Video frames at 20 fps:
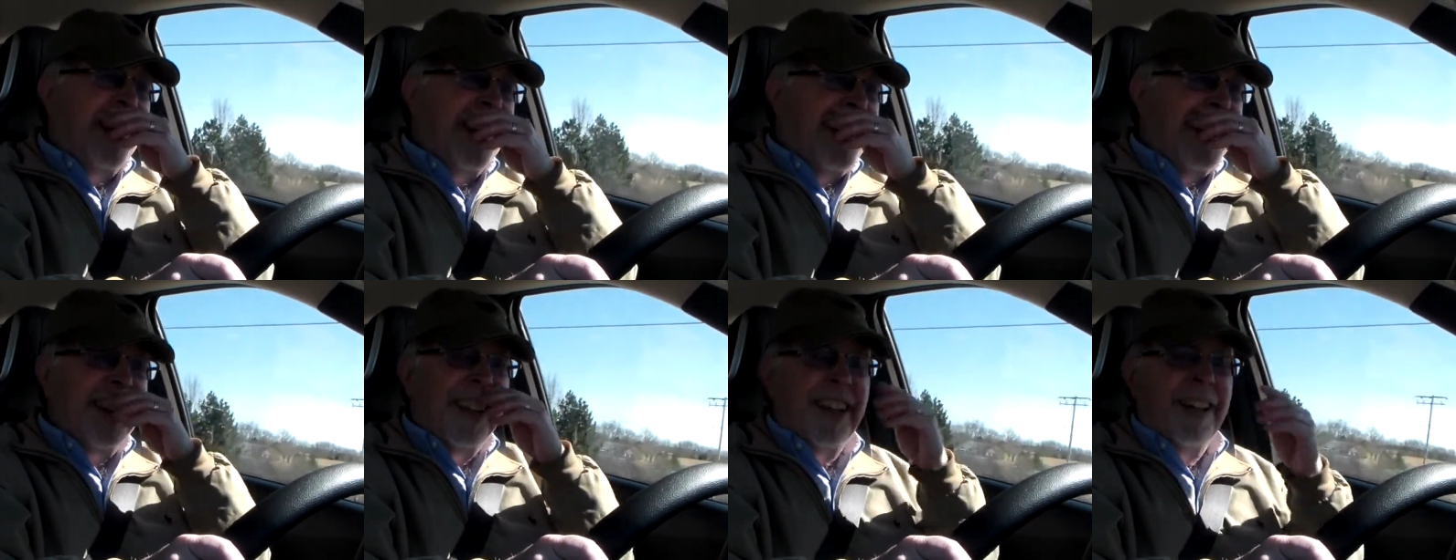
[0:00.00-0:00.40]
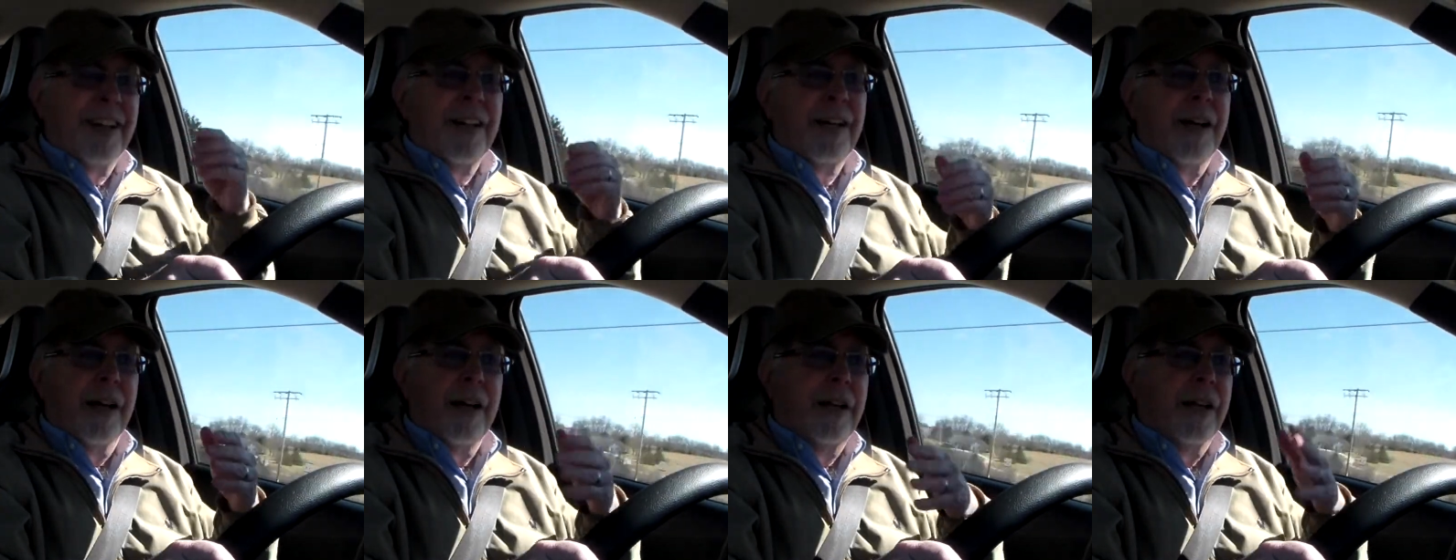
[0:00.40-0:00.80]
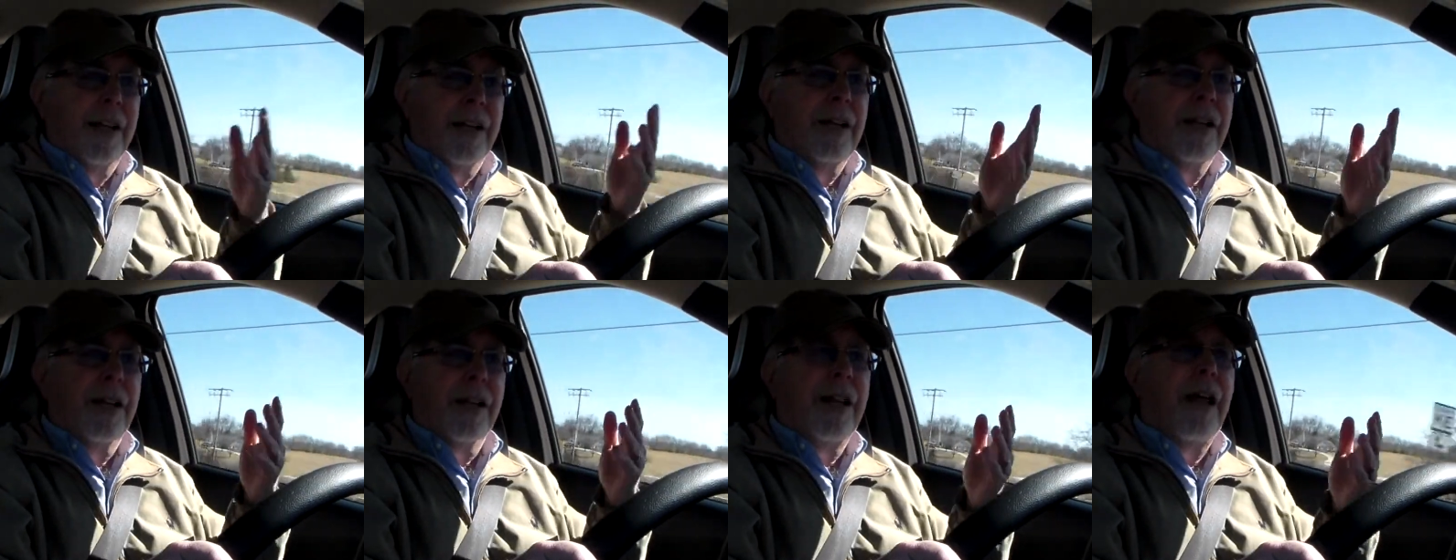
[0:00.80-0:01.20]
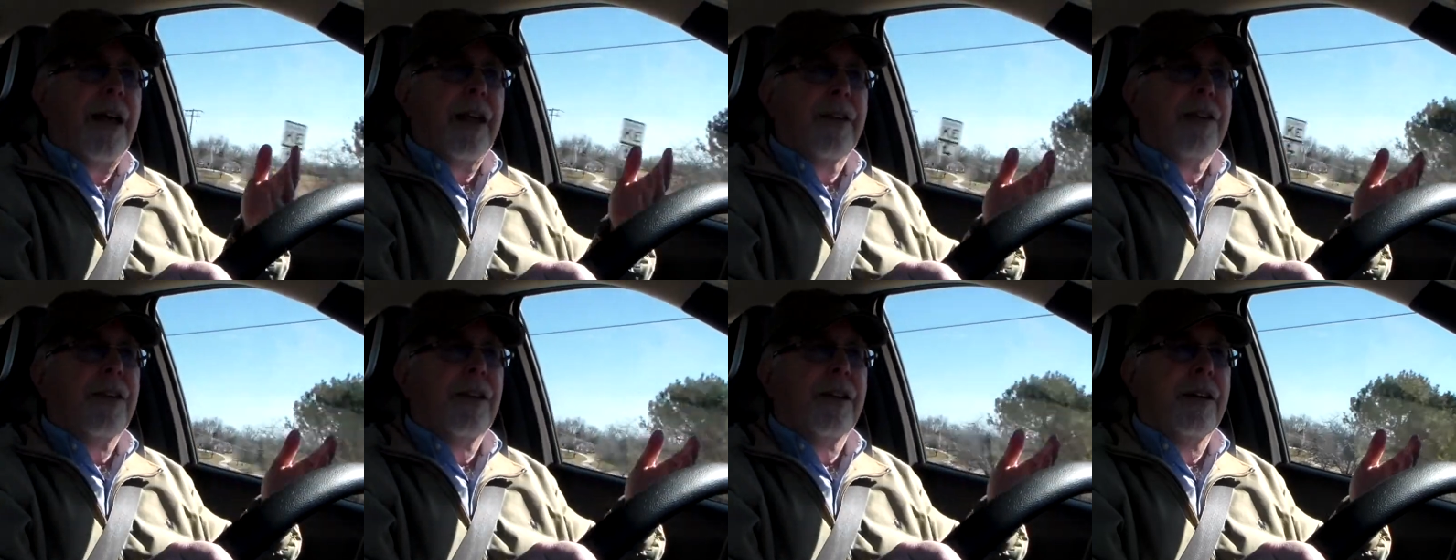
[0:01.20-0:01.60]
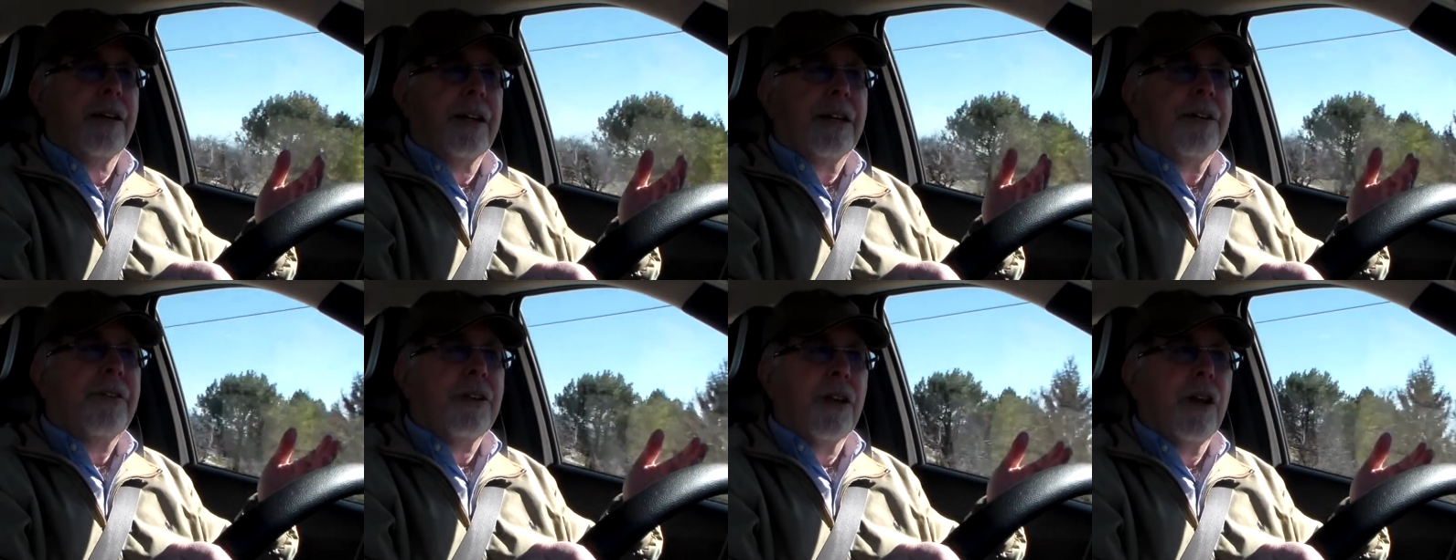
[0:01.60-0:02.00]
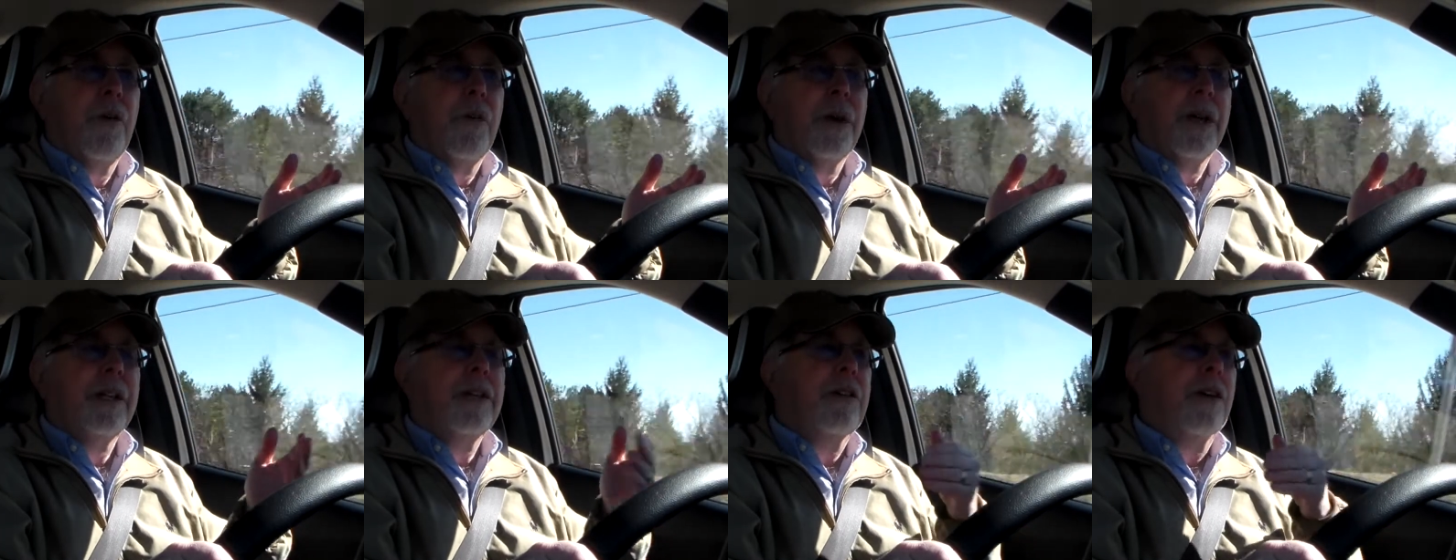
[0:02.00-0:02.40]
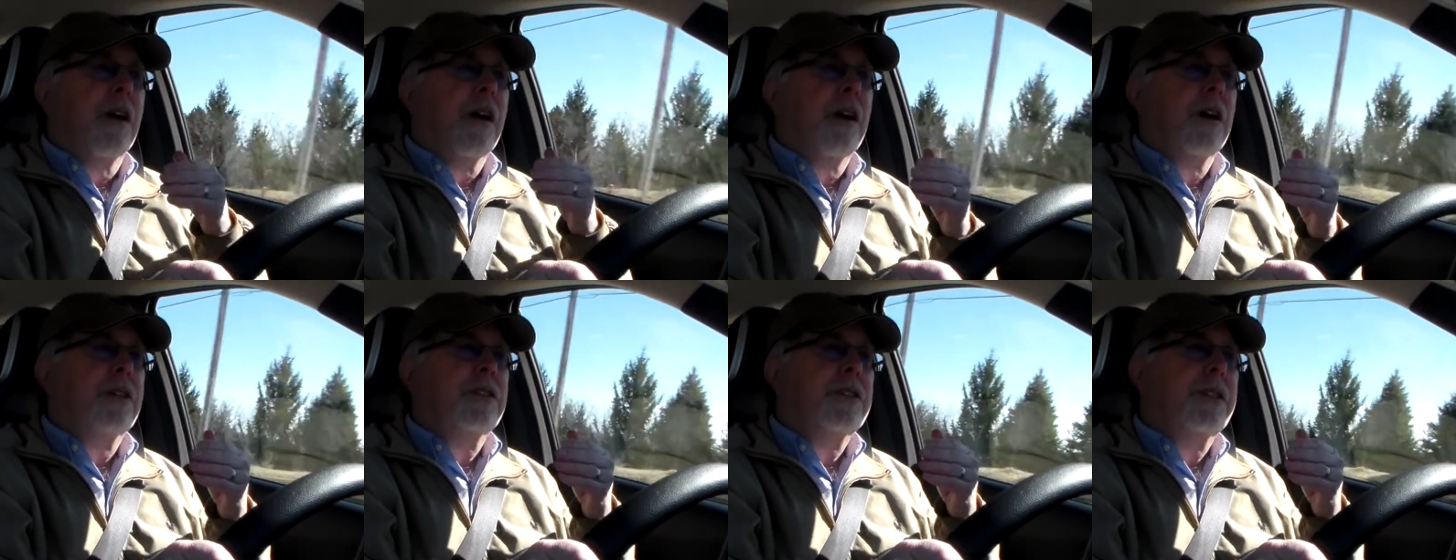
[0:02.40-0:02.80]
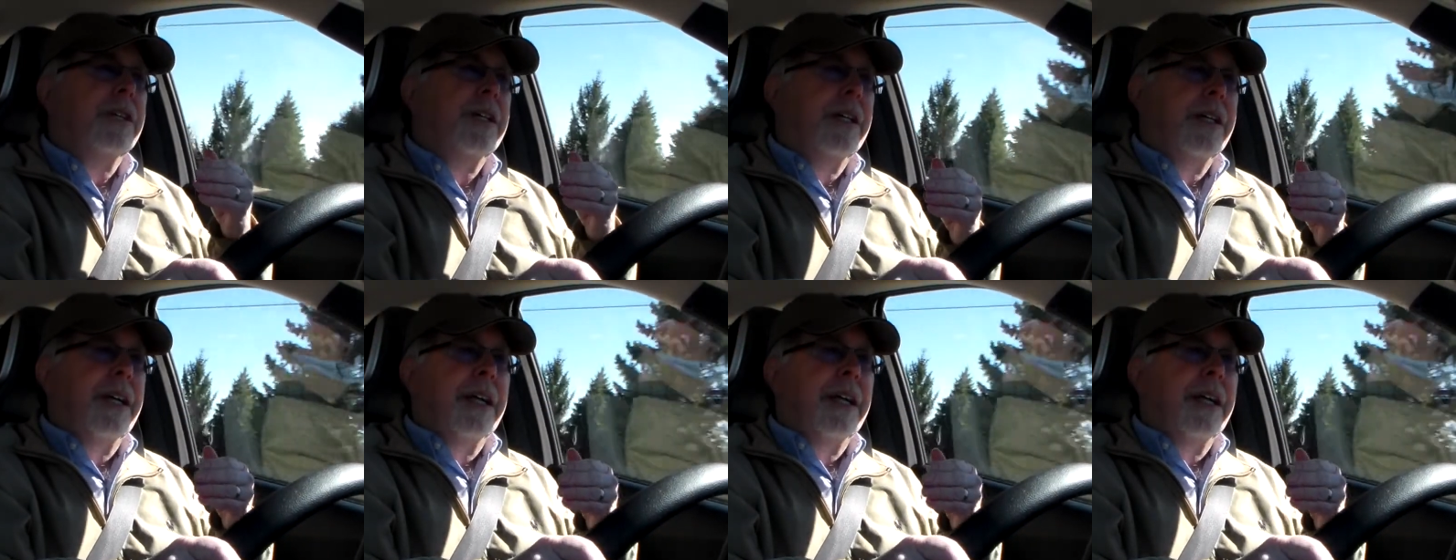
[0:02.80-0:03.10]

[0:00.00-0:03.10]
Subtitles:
in a lot of the even low-end cars.